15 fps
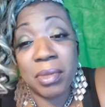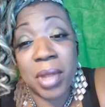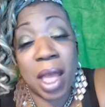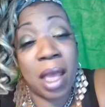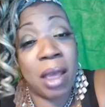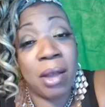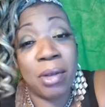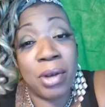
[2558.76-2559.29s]

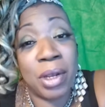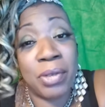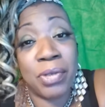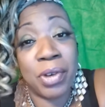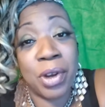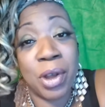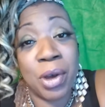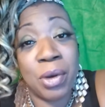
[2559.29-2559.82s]
I don't
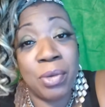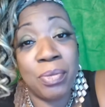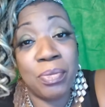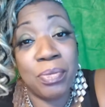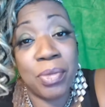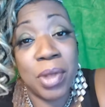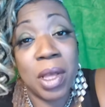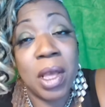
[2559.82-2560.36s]
even know.
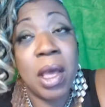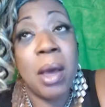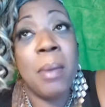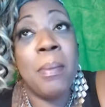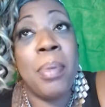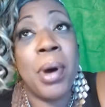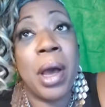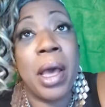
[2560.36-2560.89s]

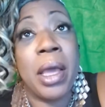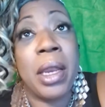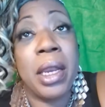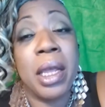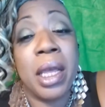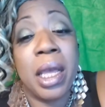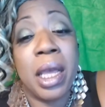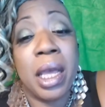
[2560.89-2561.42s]
But
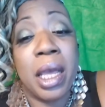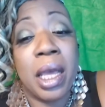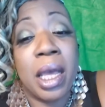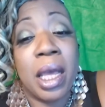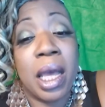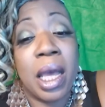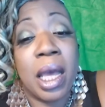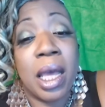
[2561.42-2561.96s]

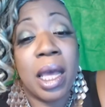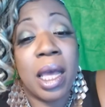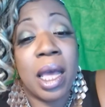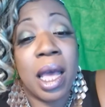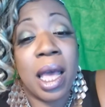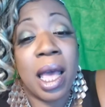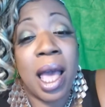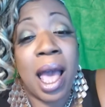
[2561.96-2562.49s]

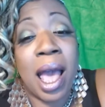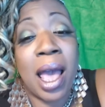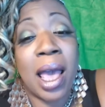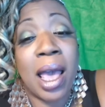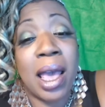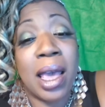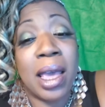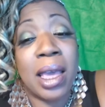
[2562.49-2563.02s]

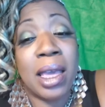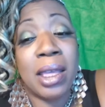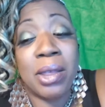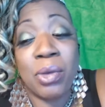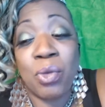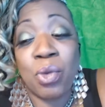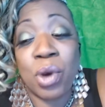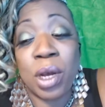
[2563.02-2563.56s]
I
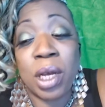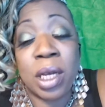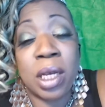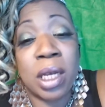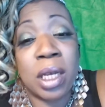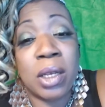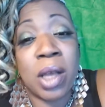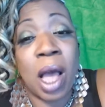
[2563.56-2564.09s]

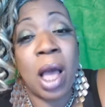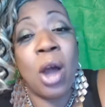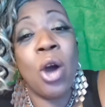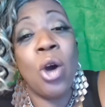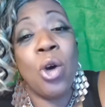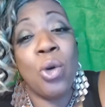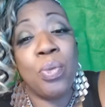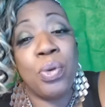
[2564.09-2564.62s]

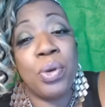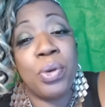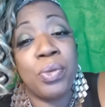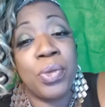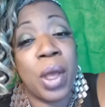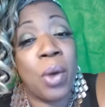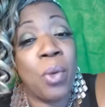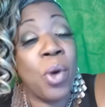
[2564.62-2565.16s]
hope
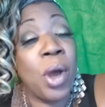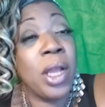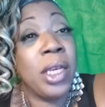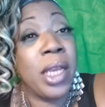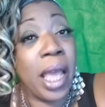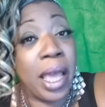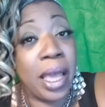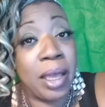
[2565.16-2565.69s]
that one
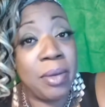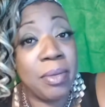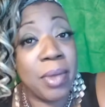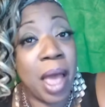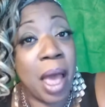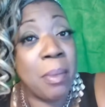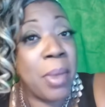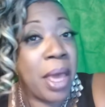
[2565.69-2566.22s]
day
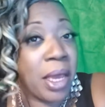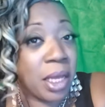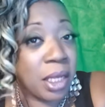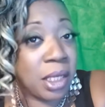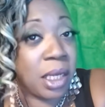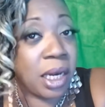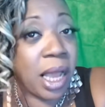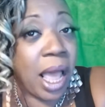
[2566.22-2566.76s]
I make
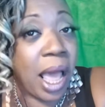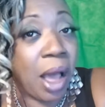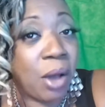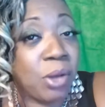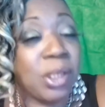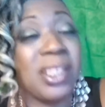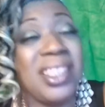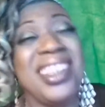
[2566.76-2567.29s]
it to the
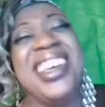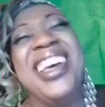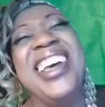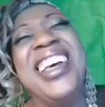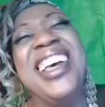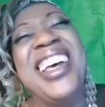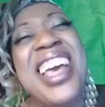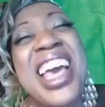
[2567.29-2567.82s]
house.
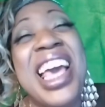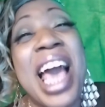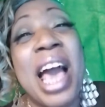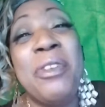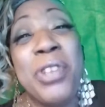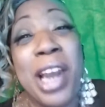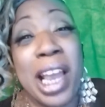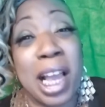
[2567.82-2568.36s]

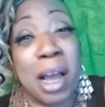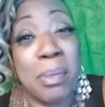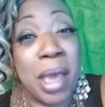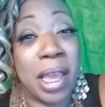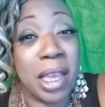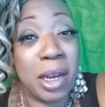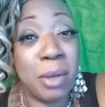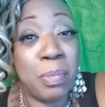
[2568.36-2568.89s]
I feel like I'm
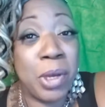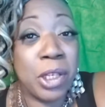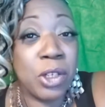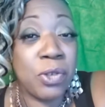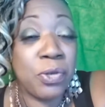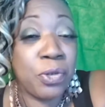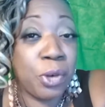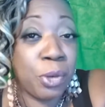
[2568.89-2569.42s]
making a
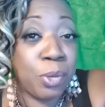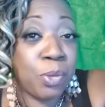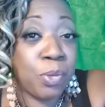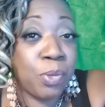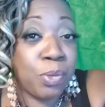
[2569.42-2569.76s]
picture for